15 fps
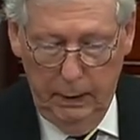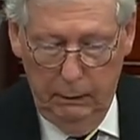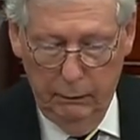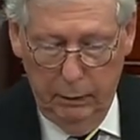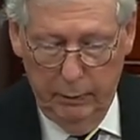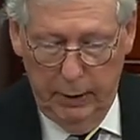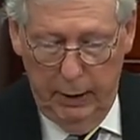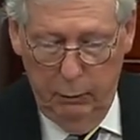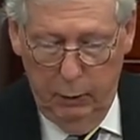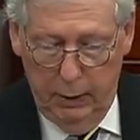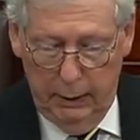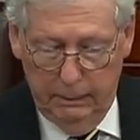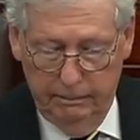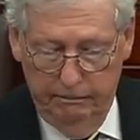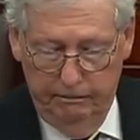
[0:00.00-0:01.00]
From day
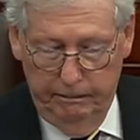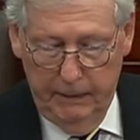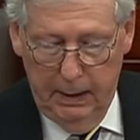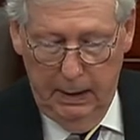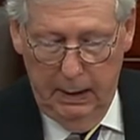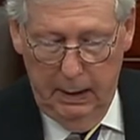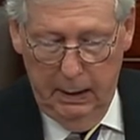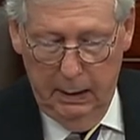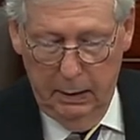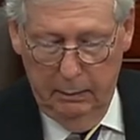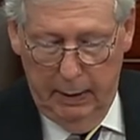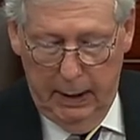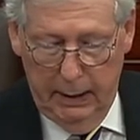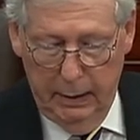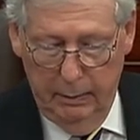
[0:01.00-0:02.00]
one, the
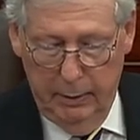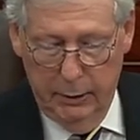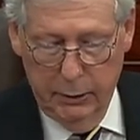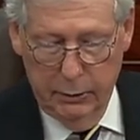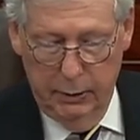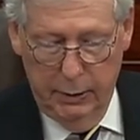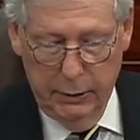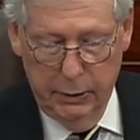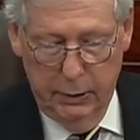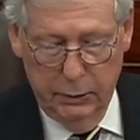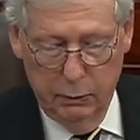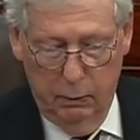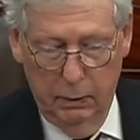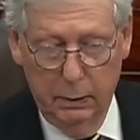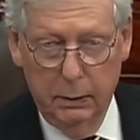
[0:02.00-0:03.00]
Biden administration has
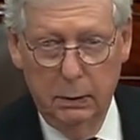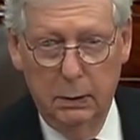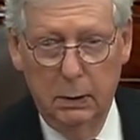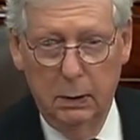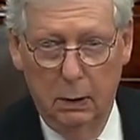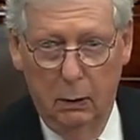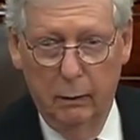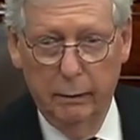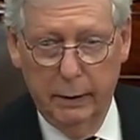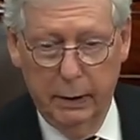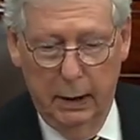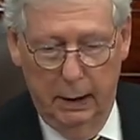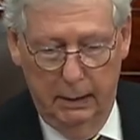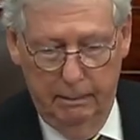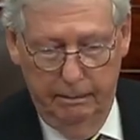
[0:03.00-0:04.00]
worked
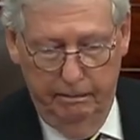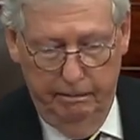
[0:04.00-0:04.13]
overtime